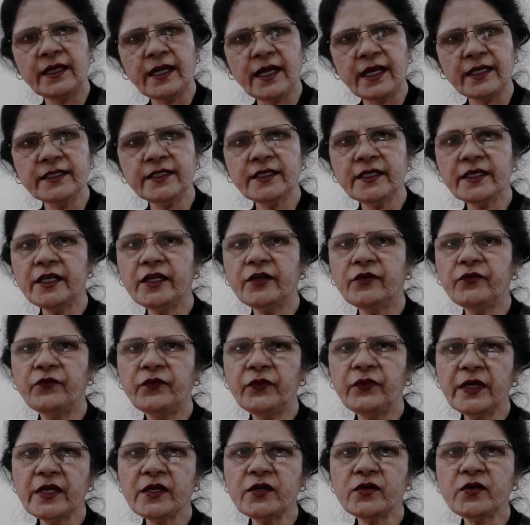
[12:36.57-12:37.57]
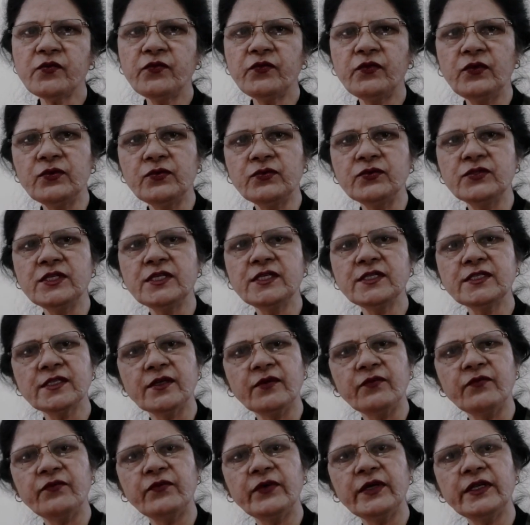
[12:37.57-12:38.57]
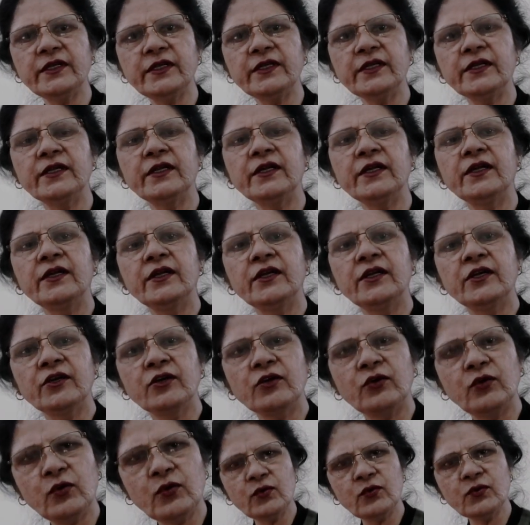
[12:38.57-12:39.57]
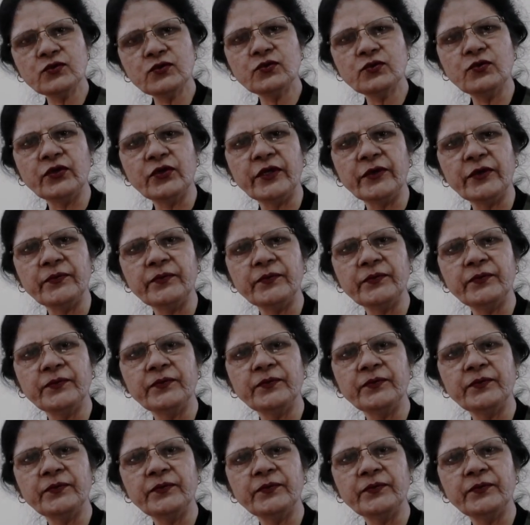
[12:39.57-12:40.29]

rather a fear of losing someone close to him,